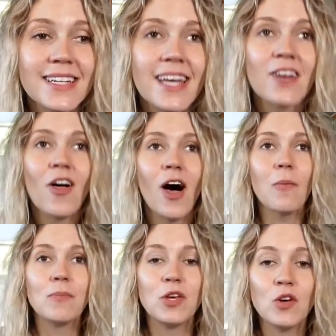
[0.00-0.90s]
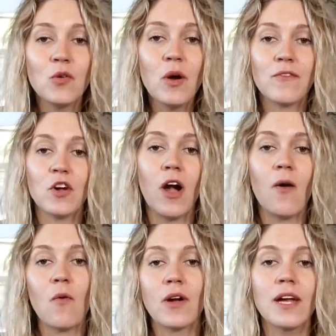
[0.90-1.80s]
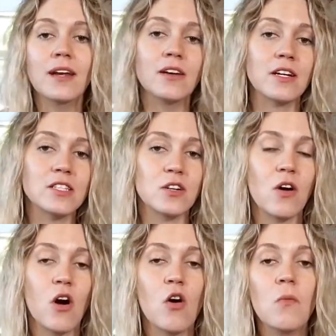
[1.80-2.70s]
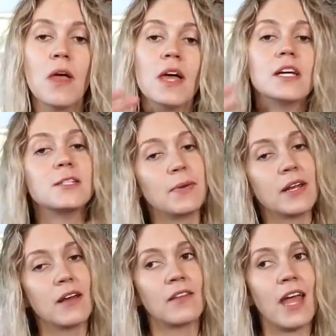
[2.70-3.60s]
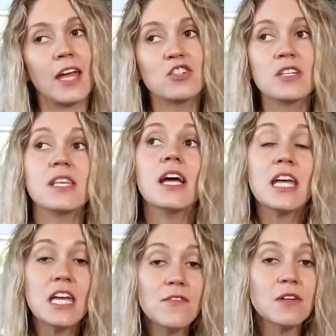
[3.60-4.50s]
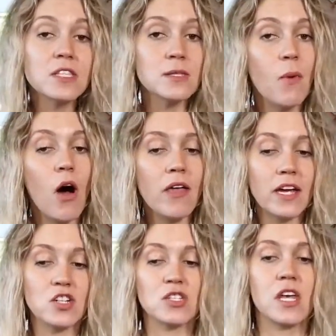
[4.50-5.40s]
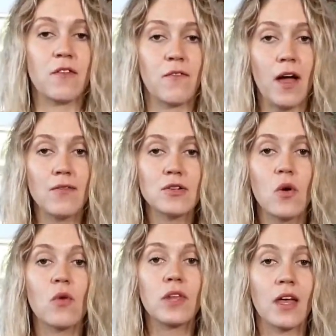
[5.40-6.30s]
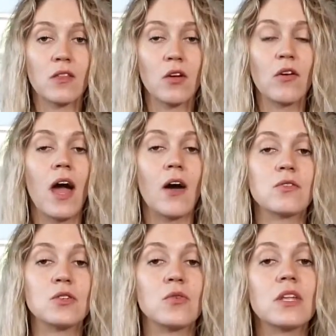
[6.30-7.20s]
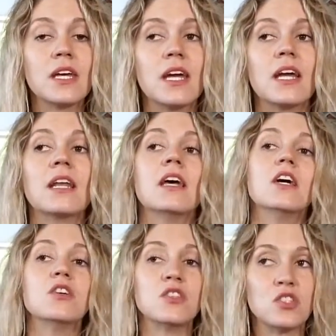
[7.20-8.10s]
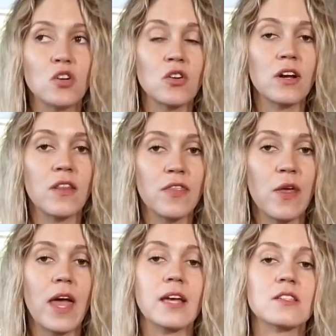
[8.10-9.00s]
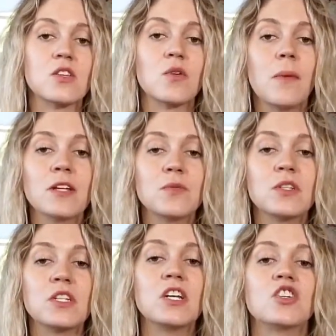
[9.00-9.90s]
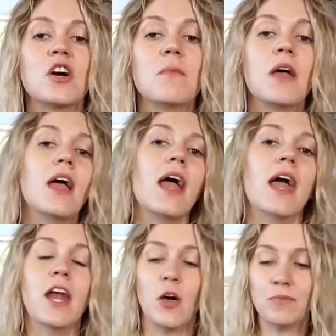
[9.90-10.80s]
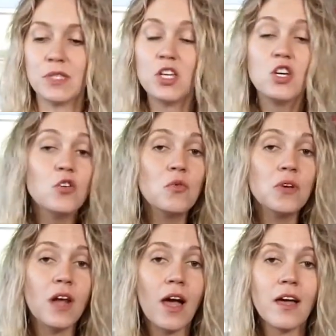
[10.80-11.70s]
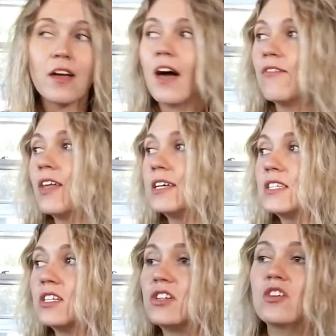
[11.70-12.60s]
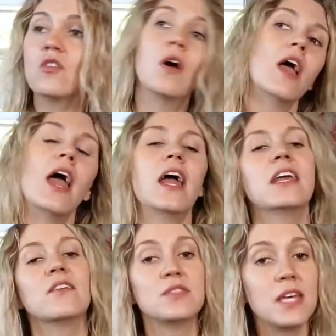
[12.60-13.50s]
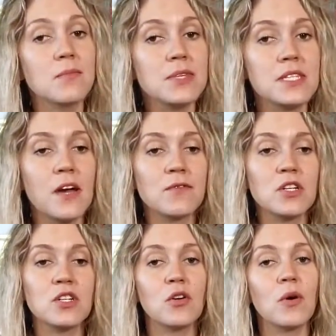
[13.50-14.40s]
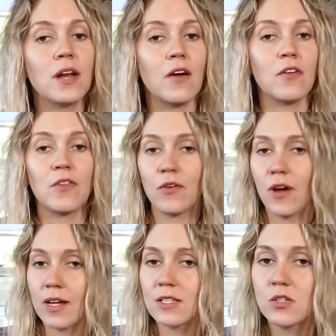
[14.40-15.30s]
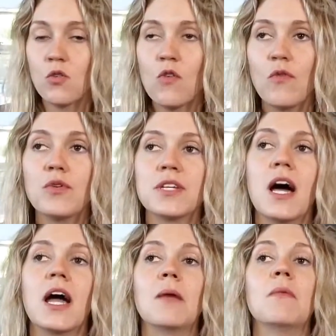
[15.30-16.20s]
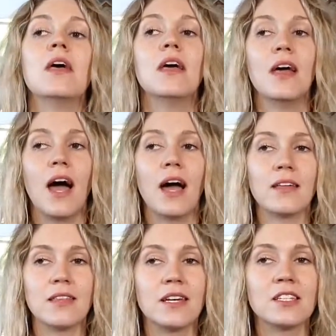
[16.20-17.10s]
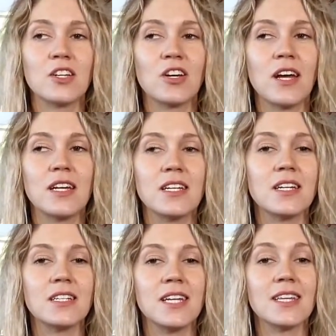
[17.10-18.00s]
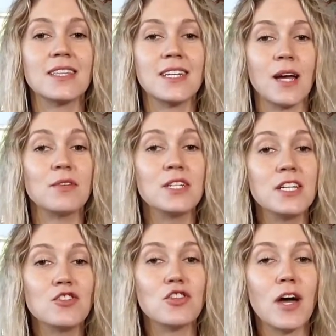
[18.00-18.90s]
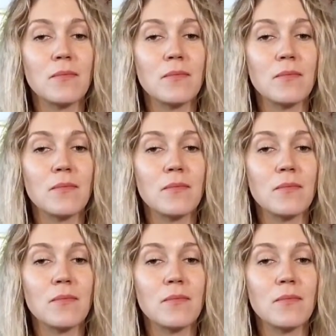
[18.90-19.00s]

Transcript: It'll help you if you're out working, your kids are home, depending on the ages. Even small ages, like 5 years old, can learn how to clean certain things. So you might as well teach them. It helps you not have less to do. It gives them stuff to do, and now that they're not in school full time, I think it's a good idea to take the time to teach them.